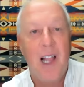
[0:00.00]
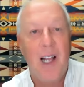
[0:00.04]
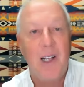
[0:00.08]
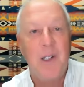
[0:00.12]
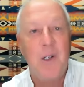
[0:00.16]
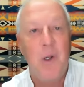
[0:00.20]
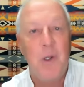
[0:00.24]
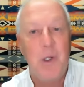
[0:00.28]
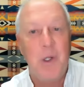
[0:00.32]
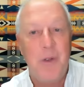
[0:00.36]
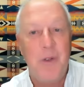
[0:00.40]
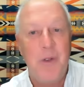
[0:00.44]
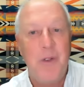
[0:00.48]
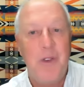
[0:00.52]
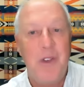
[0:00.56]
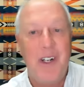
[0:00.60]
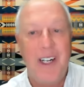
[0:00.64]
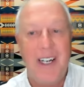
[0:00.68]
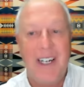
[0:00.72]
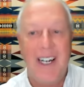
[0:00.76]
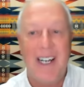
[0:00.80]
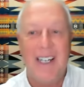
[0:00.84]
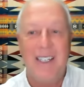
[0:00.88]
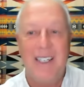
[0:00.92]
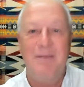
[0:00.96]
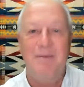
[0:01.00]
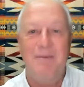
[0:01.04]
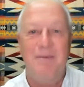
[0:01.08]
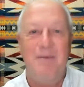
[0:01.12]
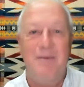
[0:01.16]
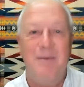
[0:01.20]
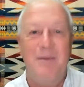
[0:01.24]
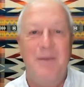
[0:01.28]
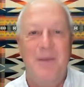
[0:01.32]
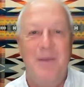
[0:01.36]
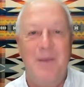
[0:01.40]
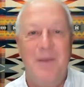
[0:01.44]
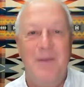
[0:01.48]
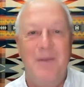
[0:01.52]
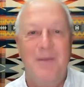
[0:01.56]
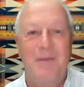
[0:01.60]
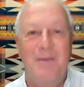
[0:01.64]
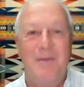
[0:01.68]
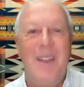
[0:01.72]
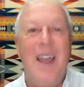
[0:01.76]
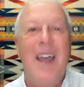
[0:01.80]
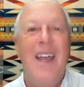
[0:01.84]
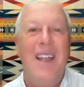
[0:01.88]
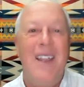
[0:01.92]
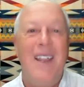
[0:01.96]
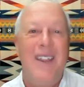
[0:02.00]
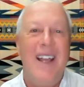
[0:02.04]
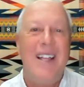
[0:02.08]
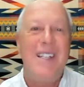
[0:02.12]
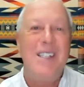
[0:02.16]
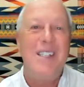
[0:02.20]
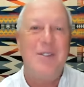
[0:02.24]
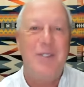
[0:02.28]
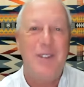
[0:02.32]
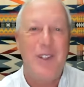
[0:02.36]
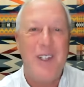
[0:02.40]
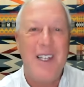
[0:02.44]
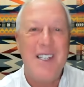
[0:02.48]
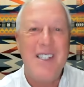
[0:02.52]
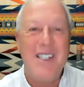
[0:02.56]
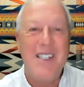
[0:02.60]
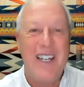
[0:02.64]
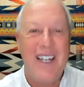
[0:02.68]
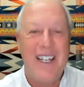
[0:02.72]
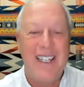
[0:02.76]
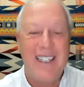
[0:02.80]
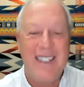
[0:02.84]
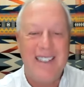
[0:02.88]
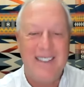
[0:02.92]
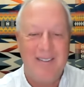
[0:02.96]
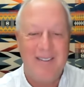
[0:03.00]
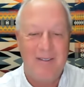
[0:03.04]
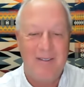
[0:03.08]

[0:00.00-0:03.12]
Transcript: La Golondrina. Thanks for listening.